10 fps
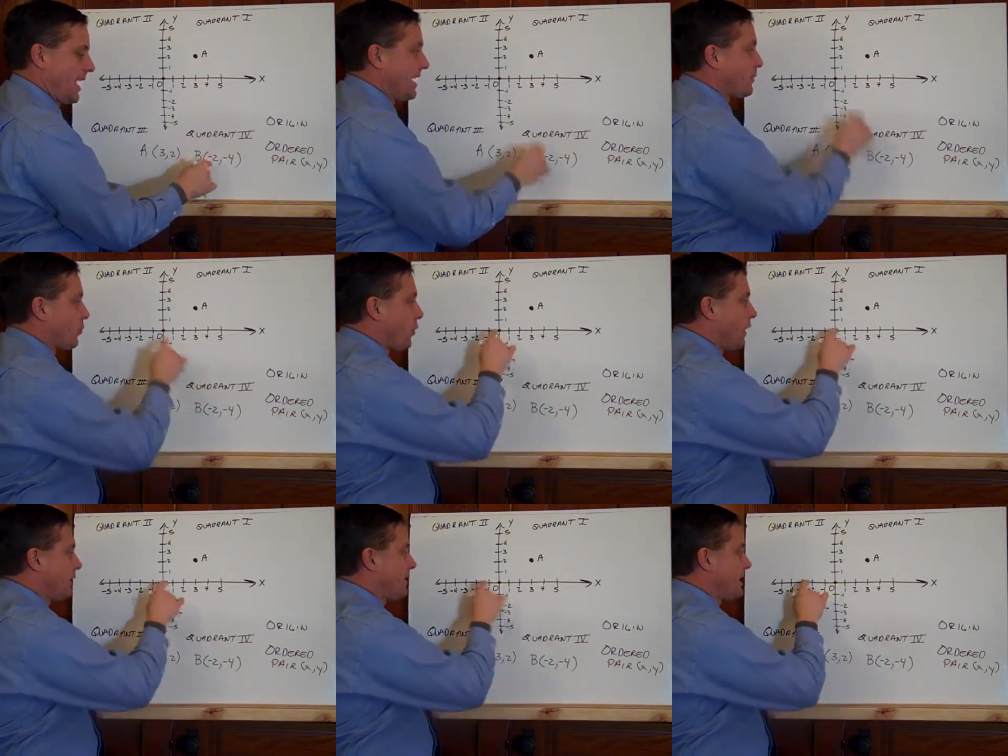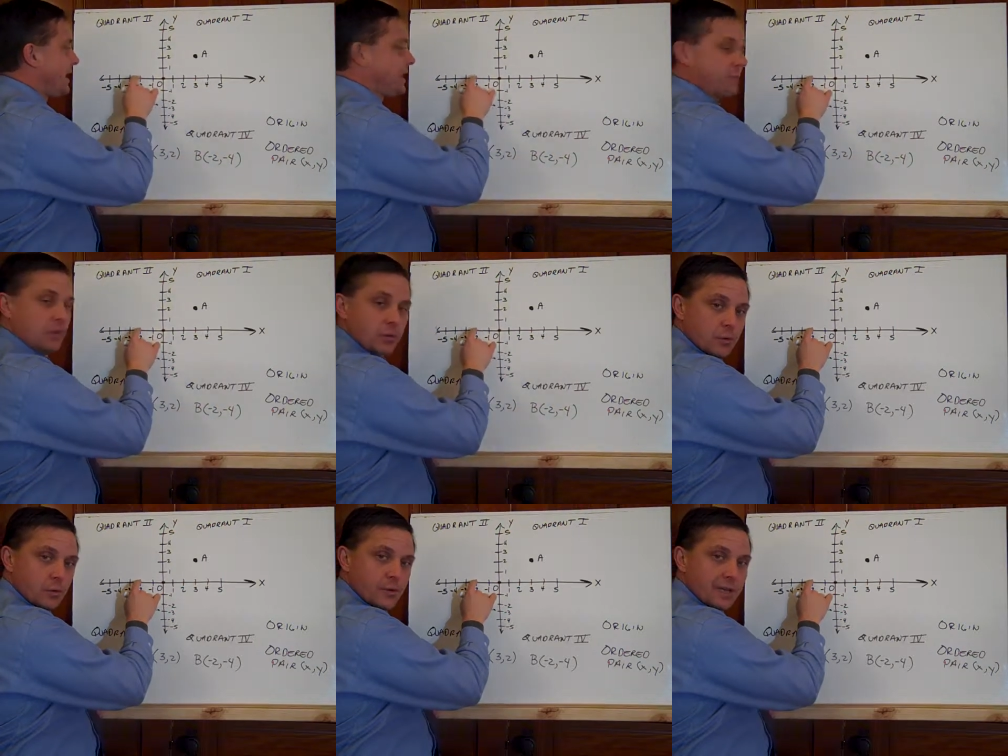I run the negative
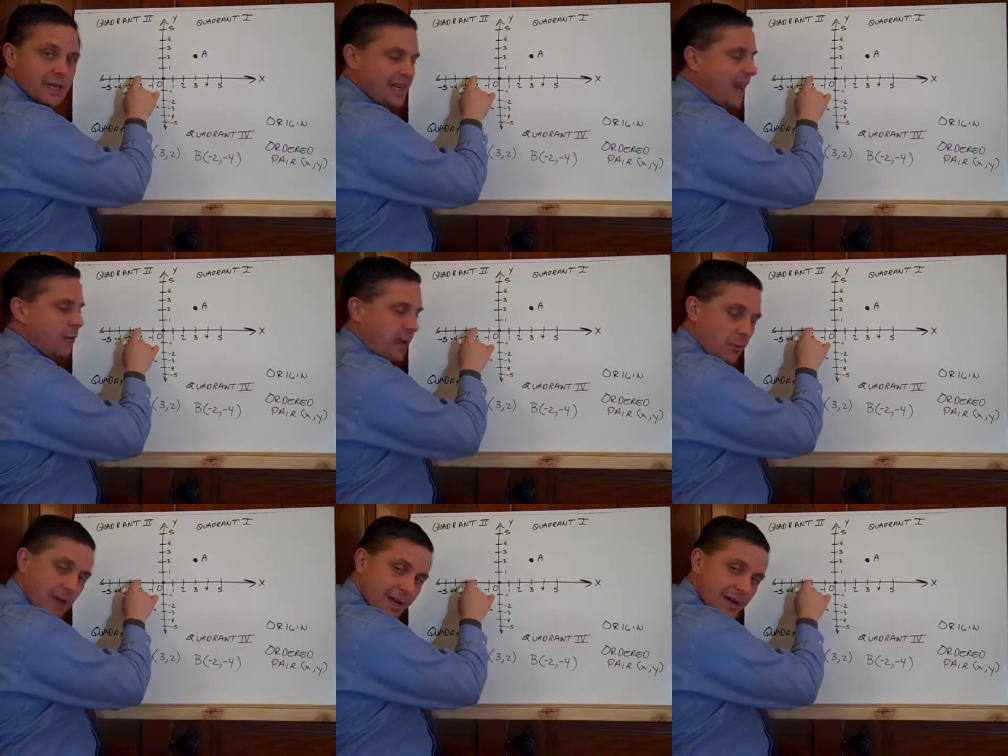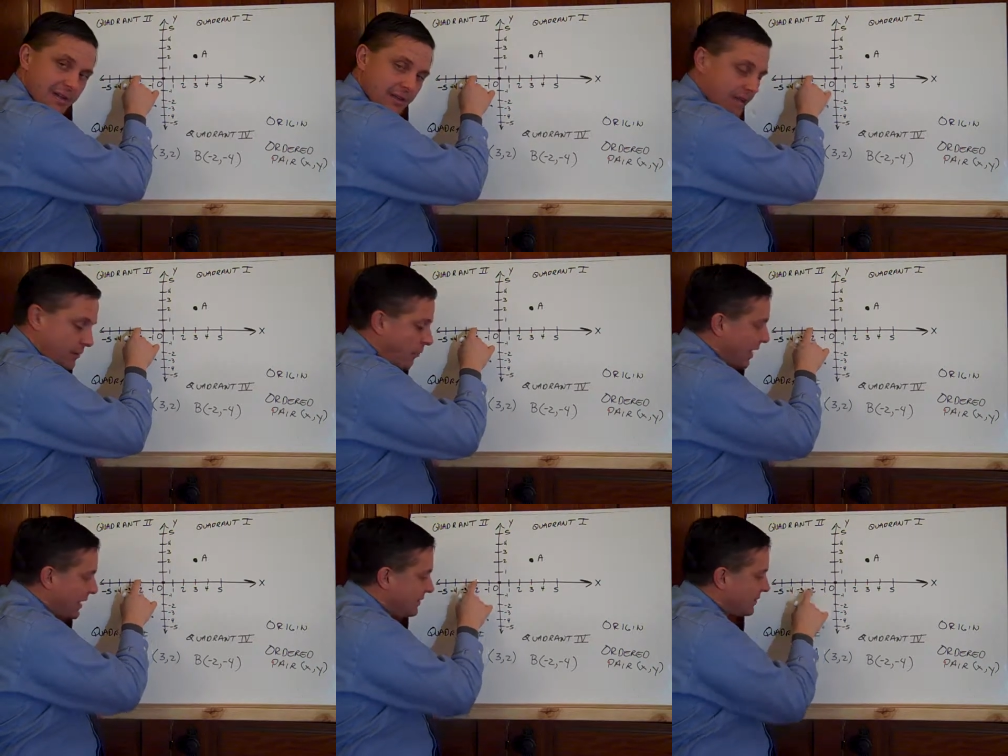2, and how do I rise? I
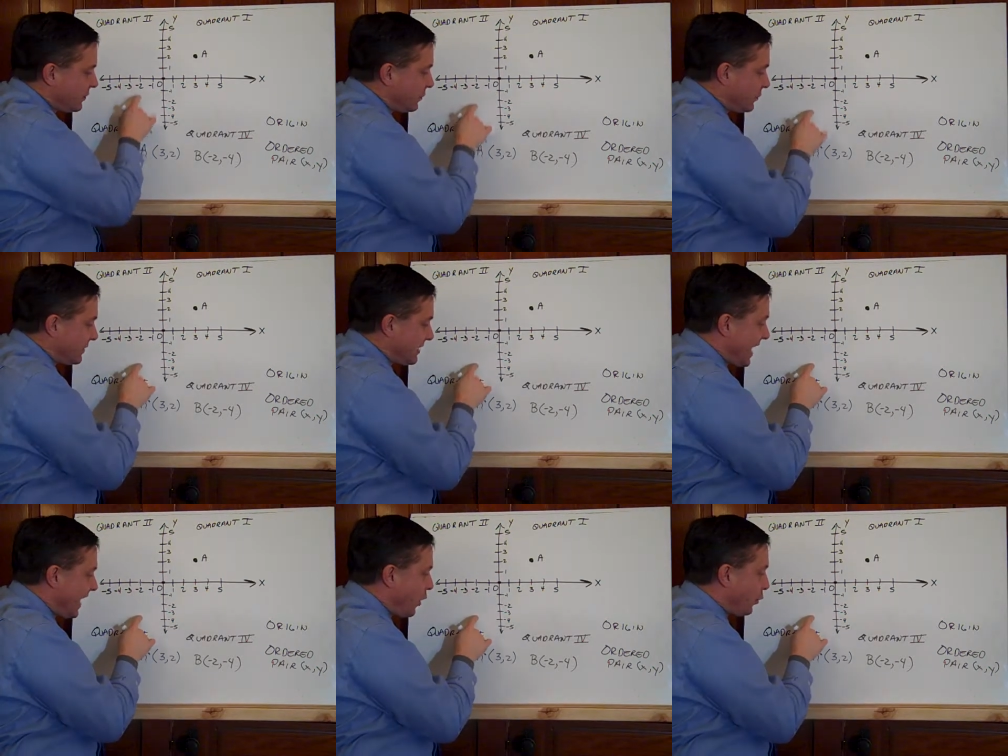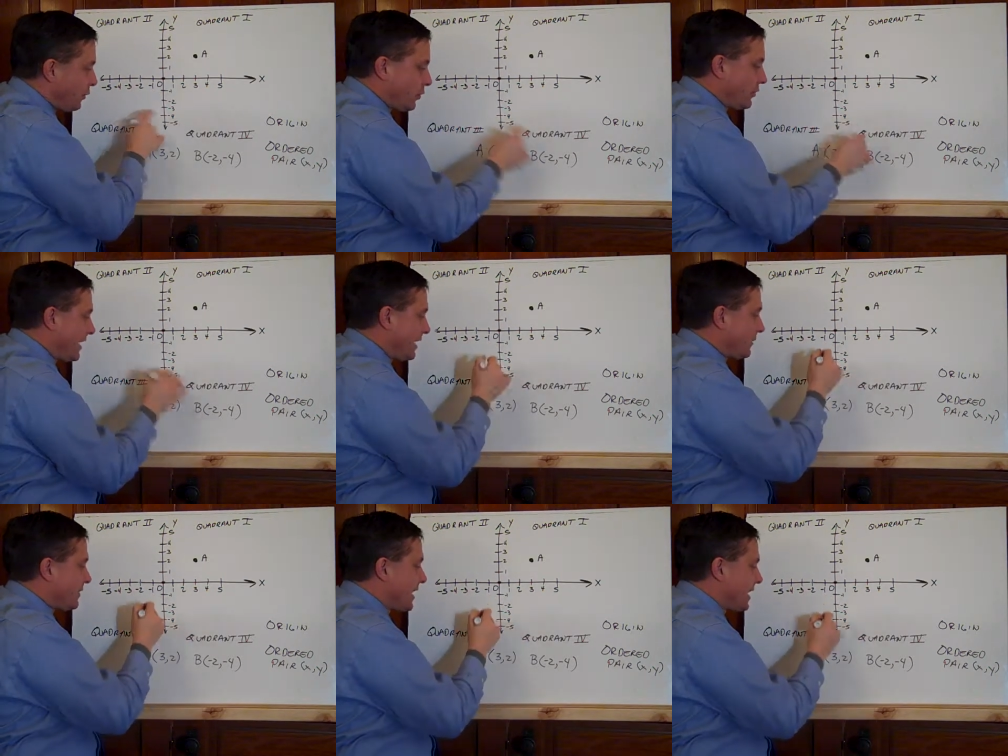rise 2 down to go
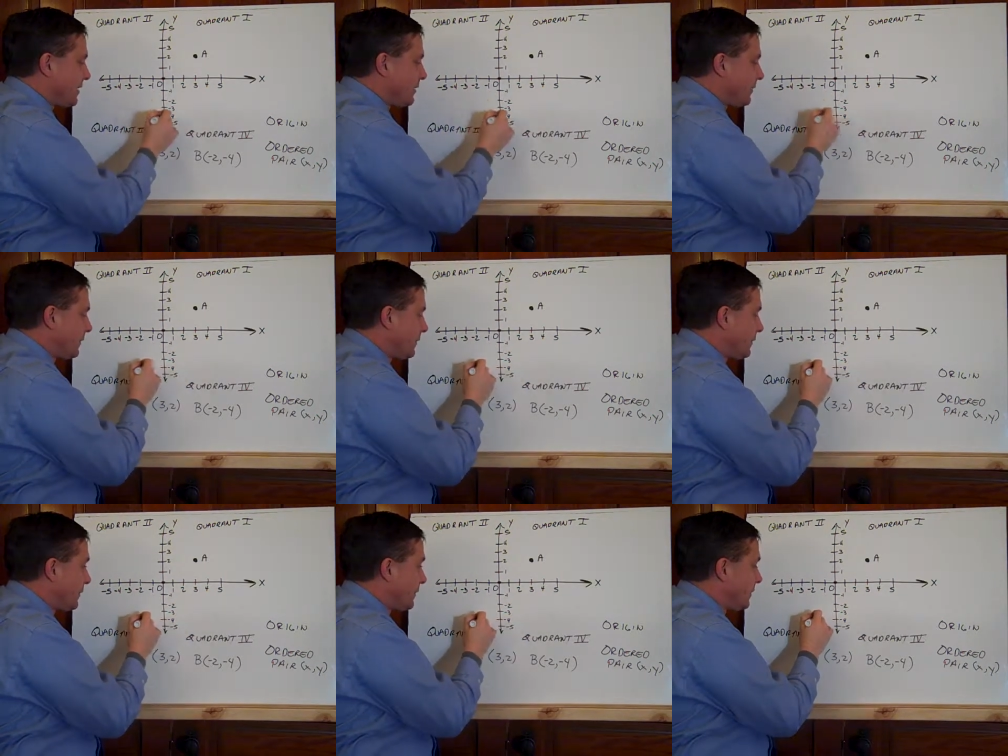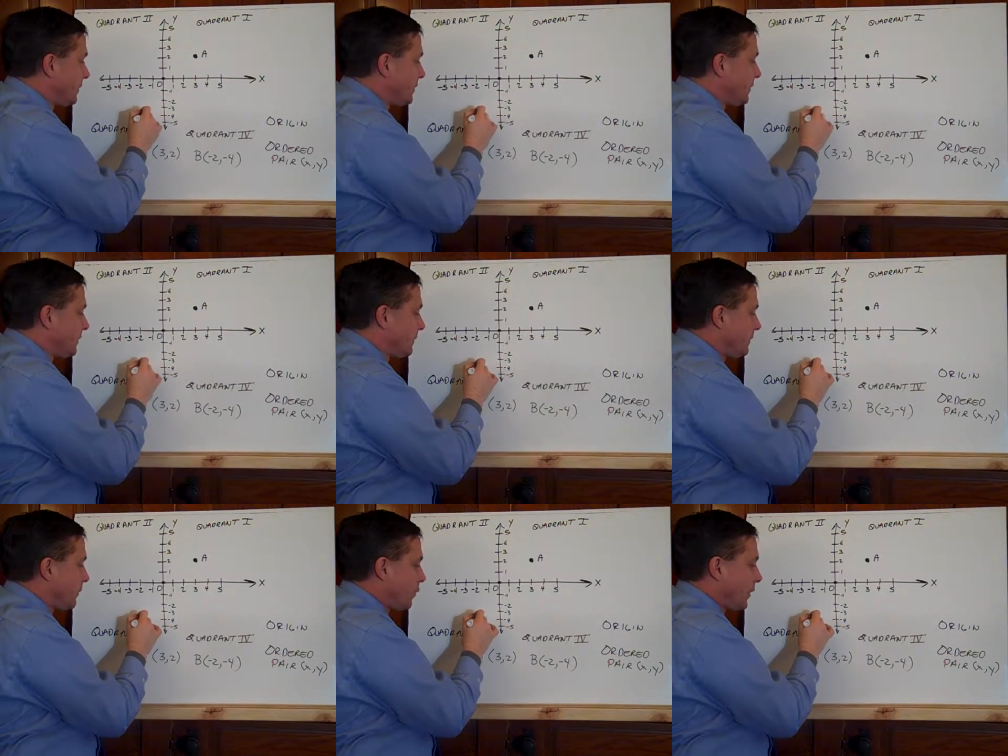negative, negative
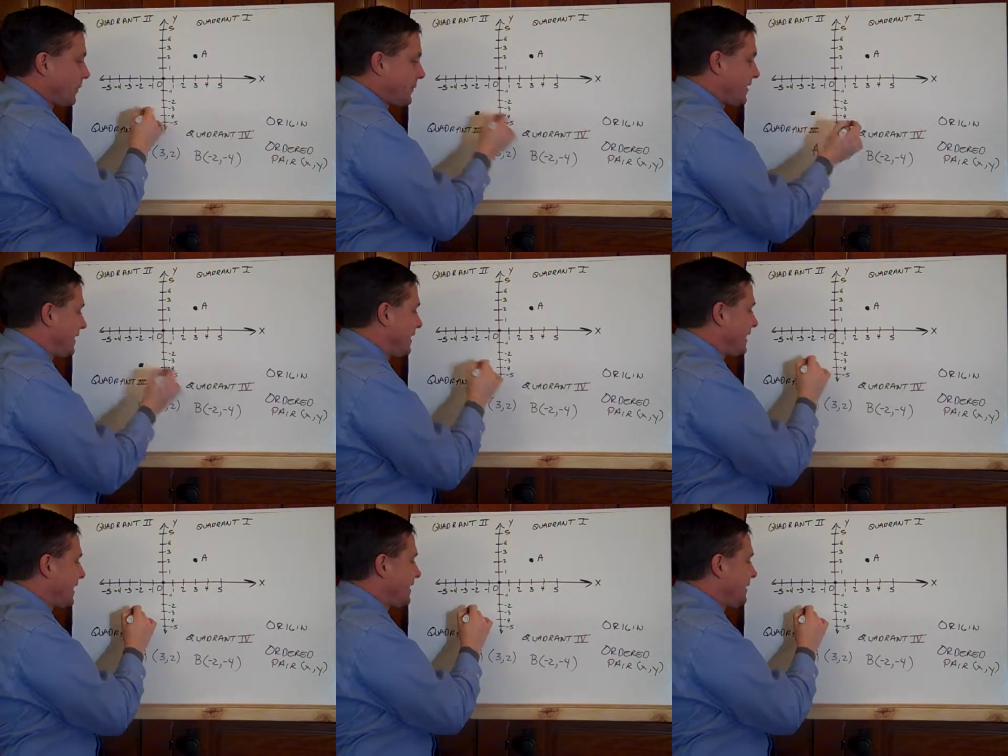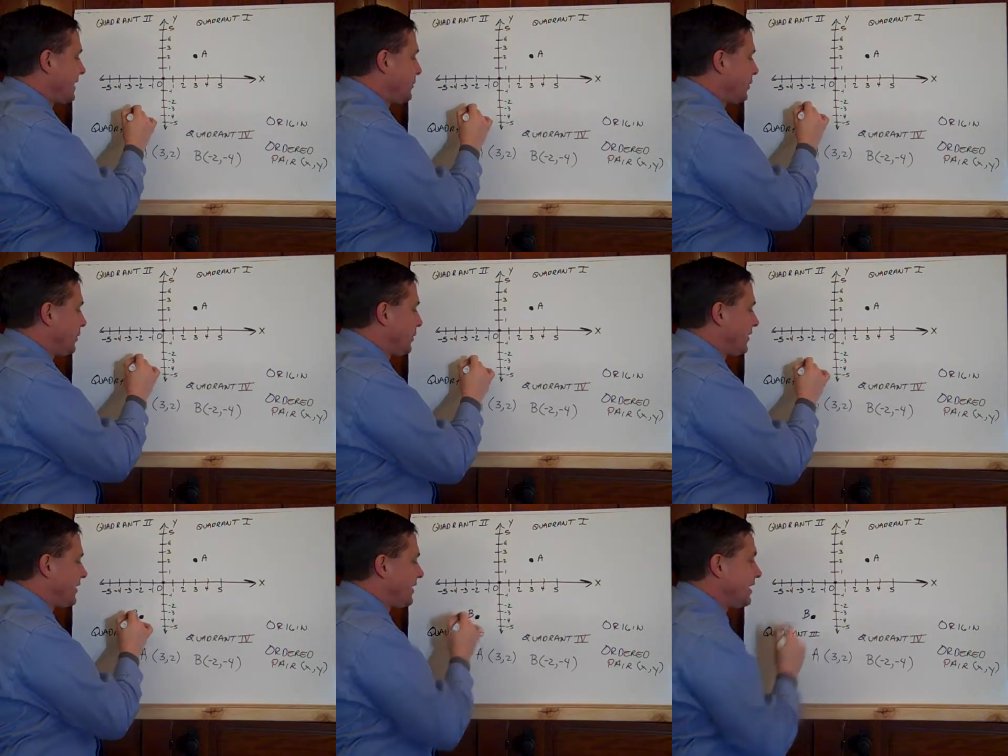4. And again, I can label it
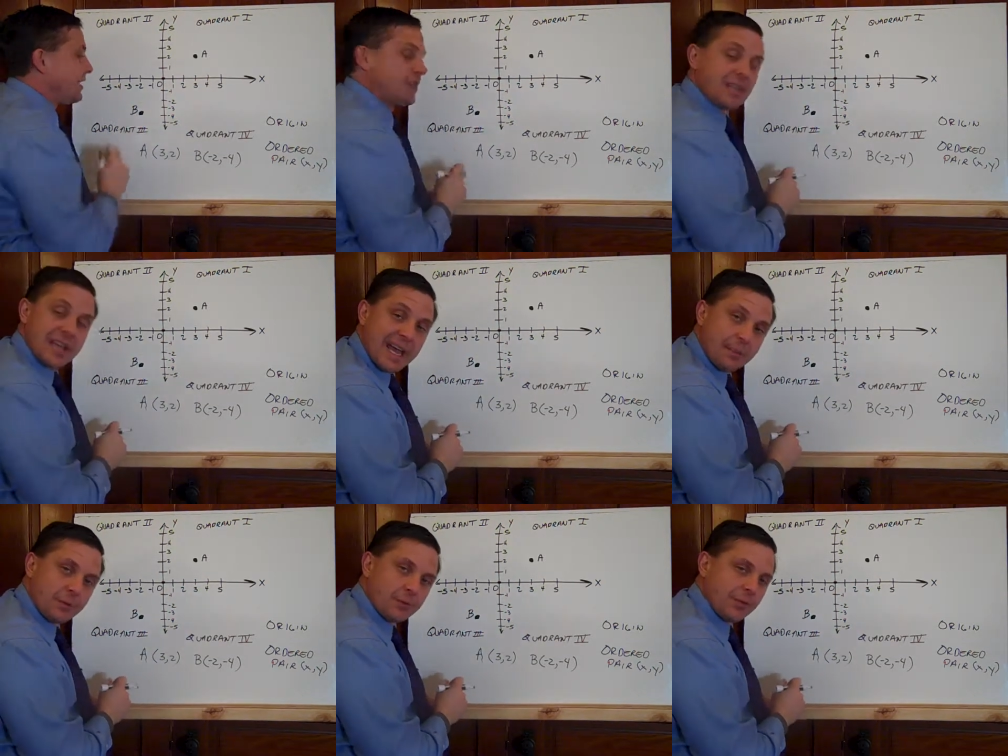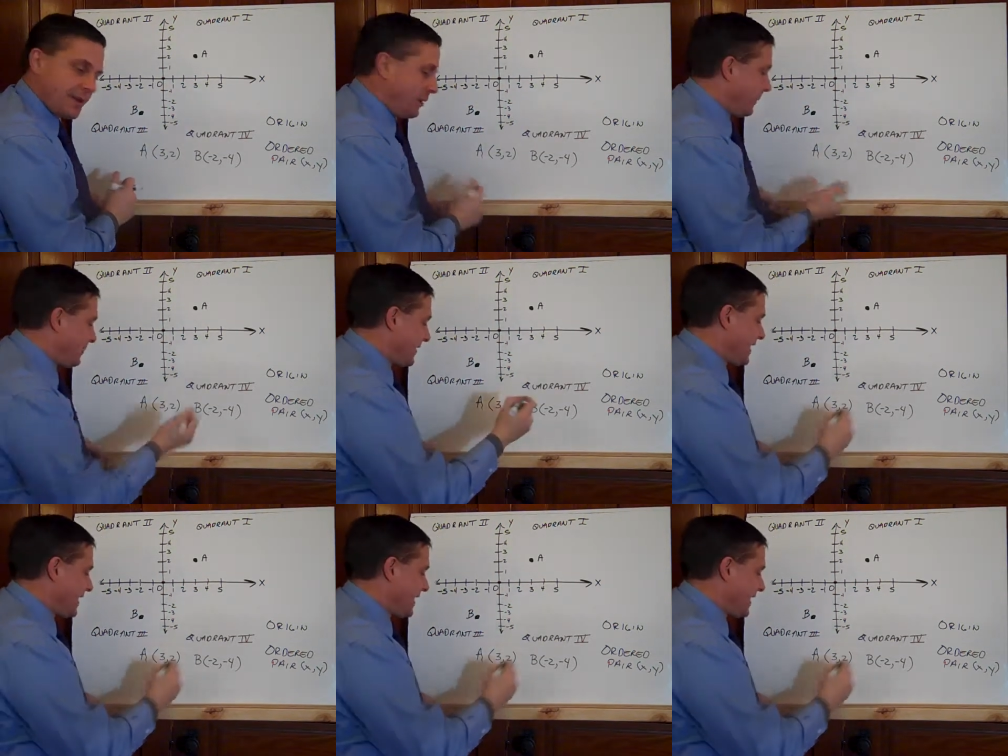with the capital letter.